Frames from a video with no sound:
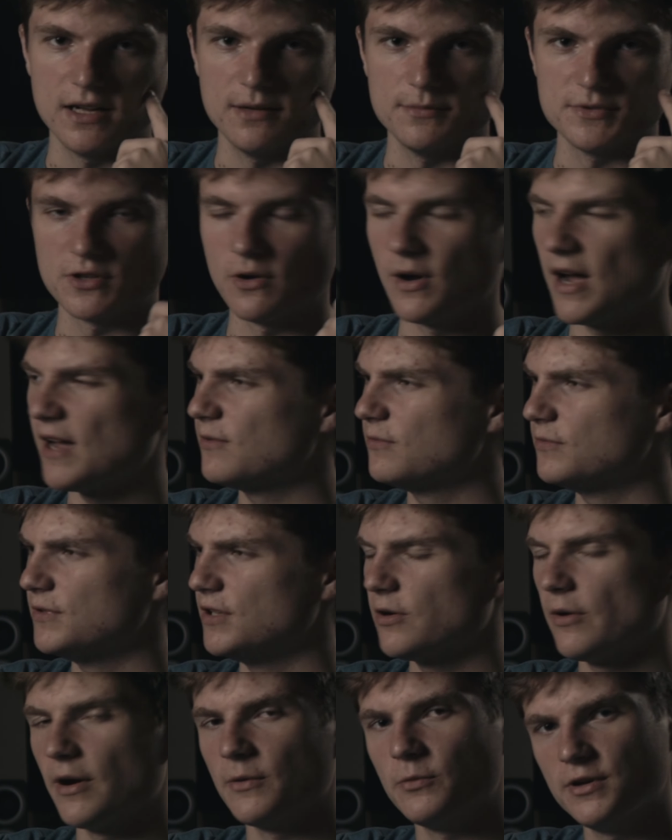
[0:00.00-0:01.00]
So you
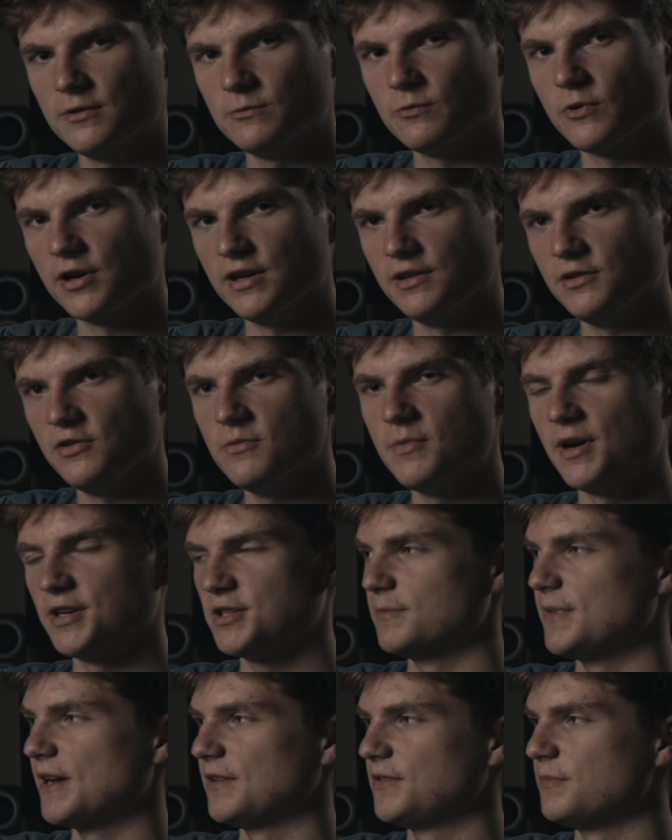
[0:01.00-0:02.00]
know, I wouldn't worry too much
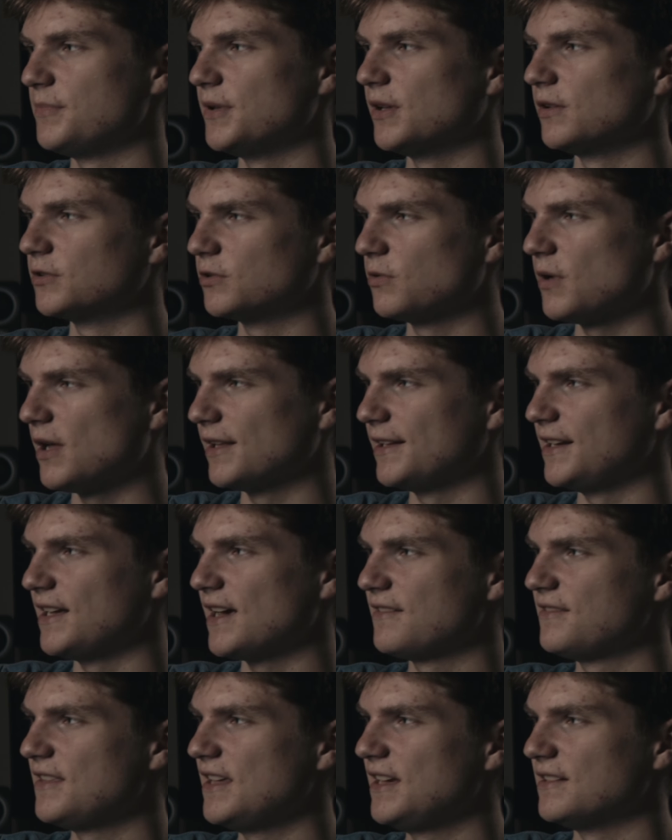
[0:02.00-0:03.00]
about the build quality.
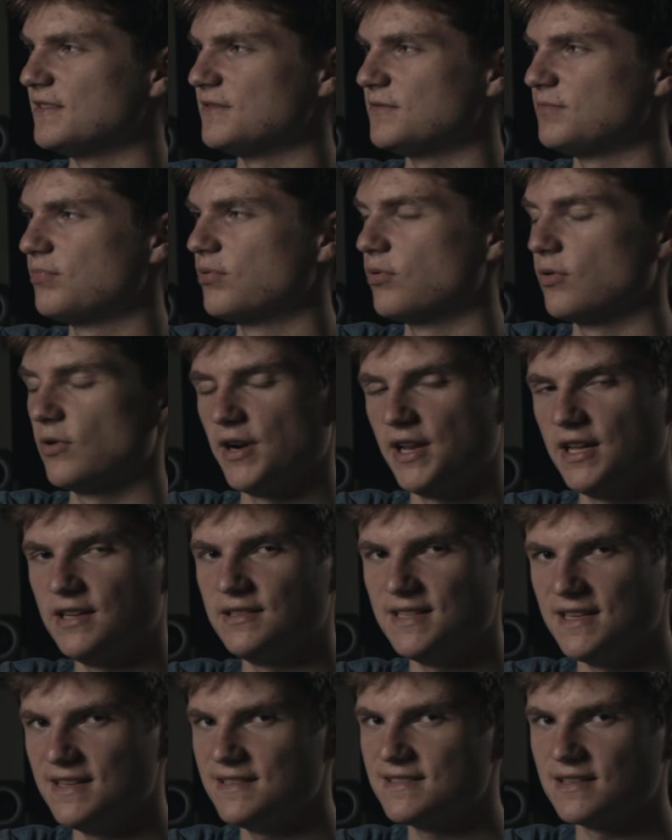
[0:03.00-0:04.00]
I think it's pretty
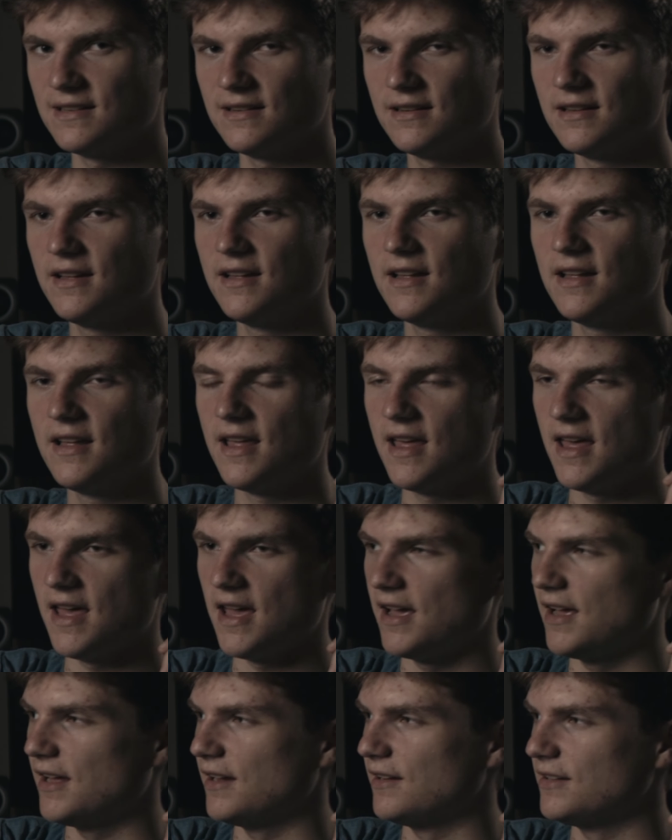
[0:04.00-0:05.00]
decent,
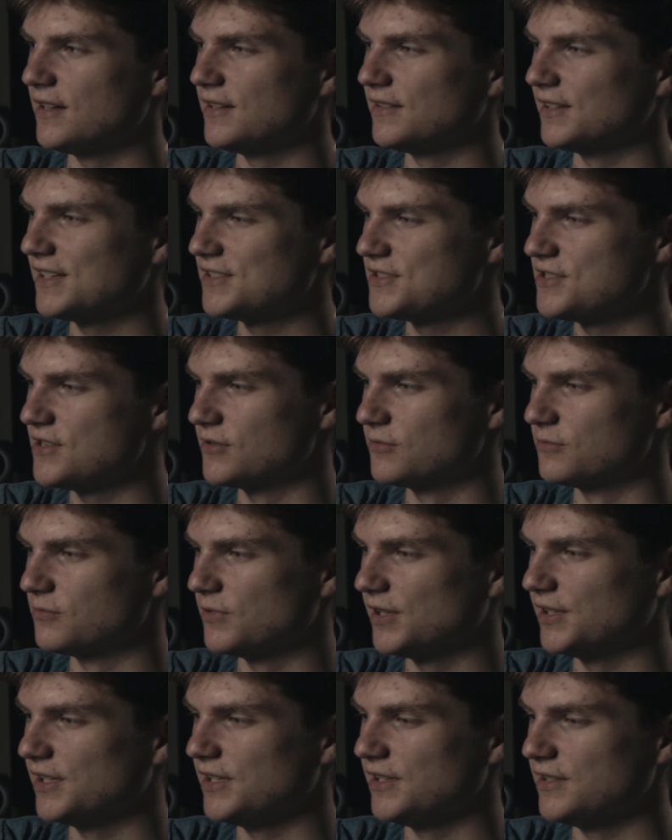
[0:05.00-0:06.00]
and unless you're
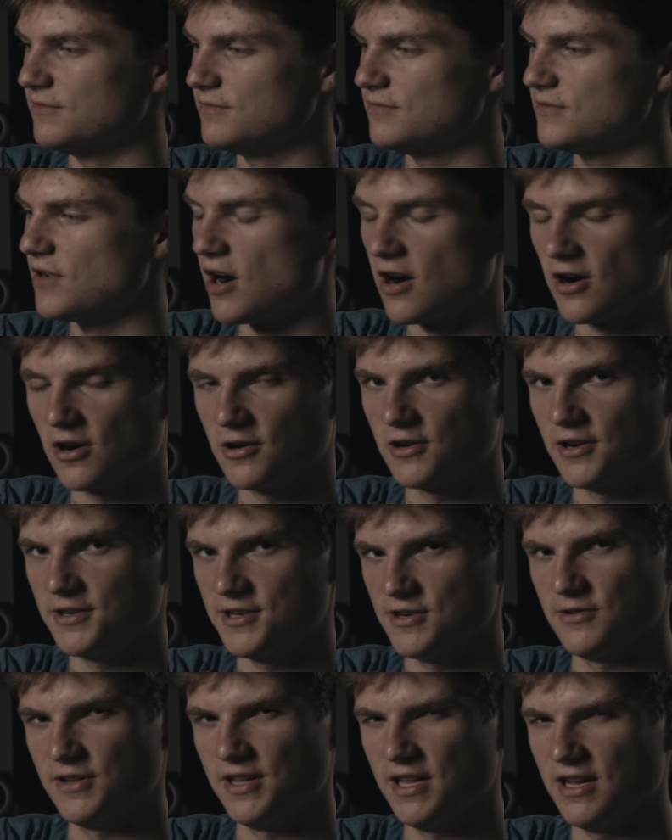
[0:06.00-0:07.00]
really hard on
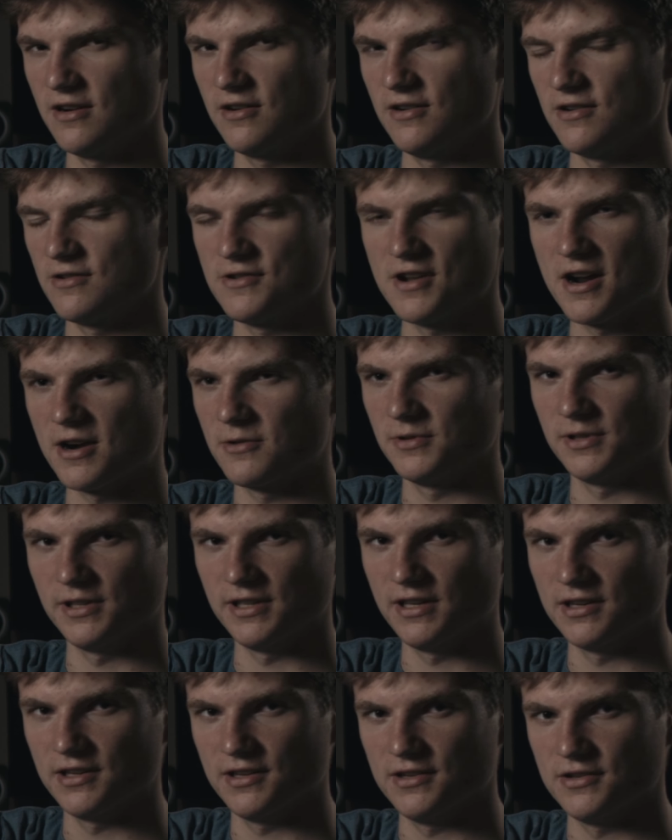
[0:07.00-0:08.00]
your gear, you're not really
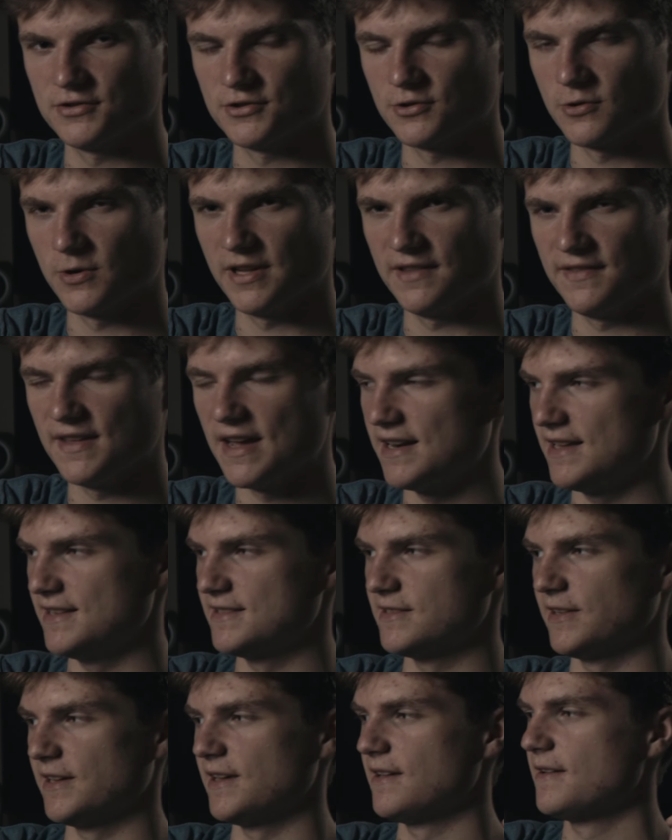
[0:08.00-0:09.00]
going to destroy it that
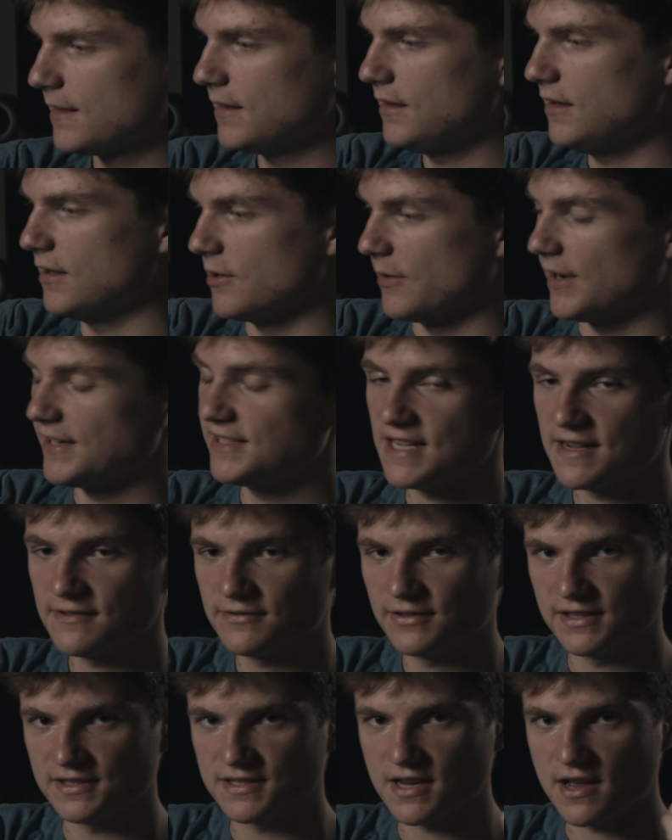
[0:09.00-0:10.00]
easily. You know, I
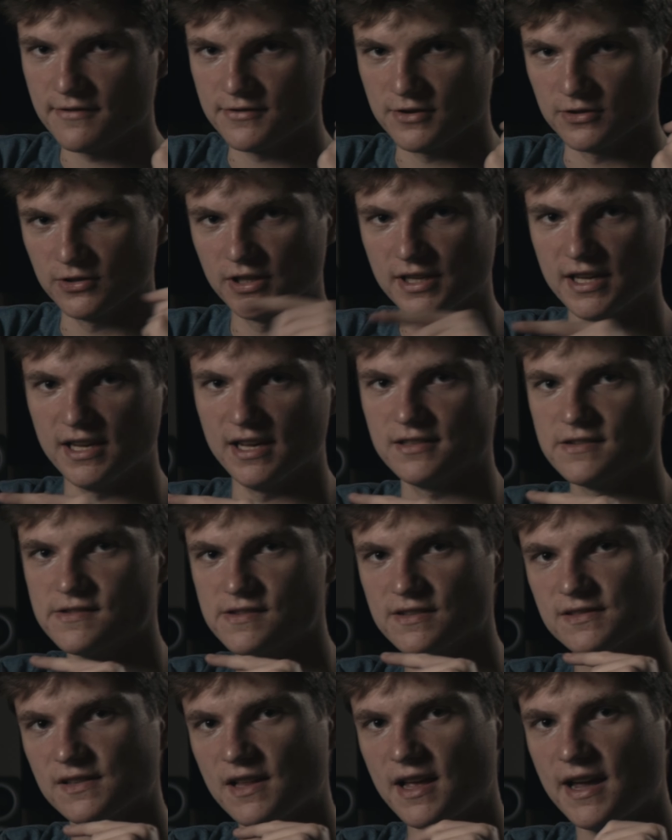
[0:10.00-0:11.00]
definitely say if you're looking into
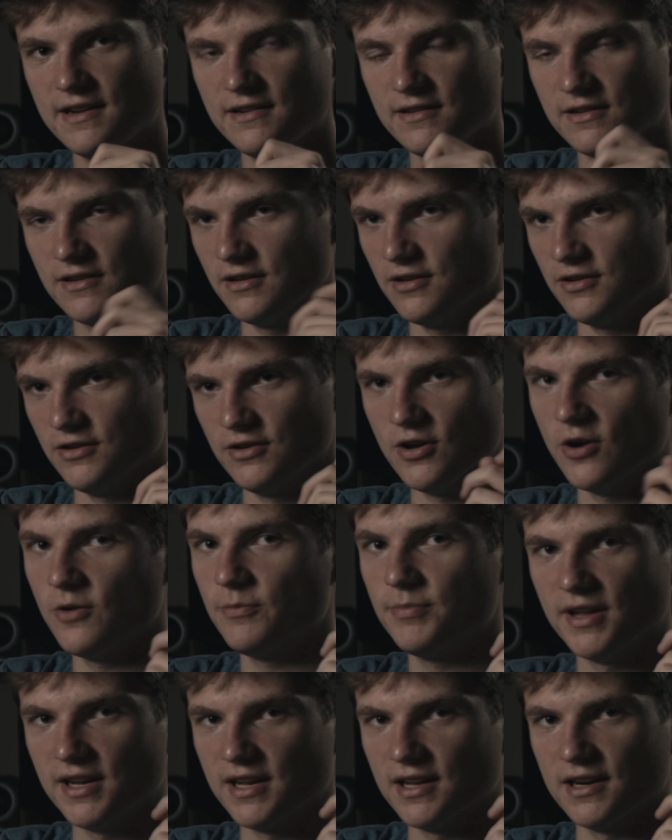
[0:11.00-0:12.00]
this light, go
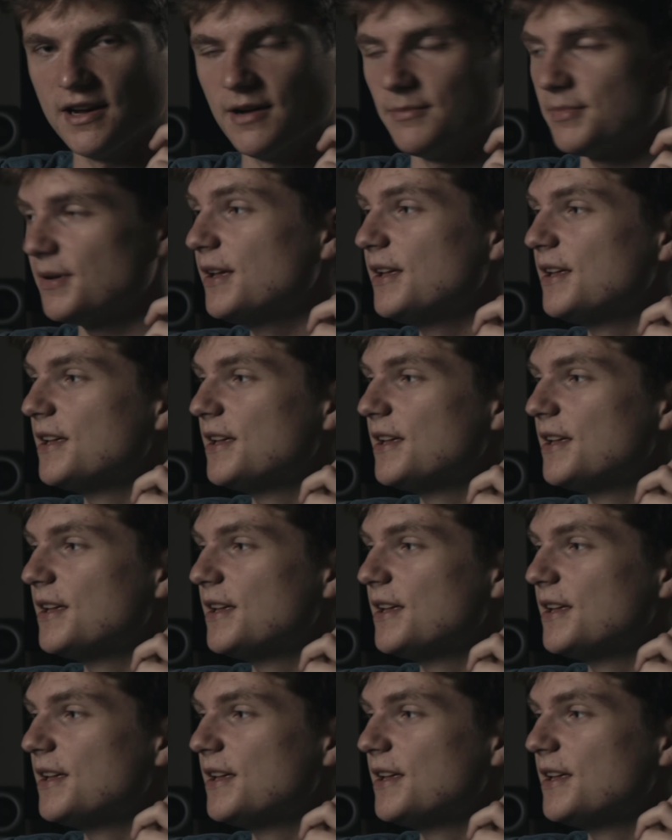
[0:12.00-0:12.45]
pick it up.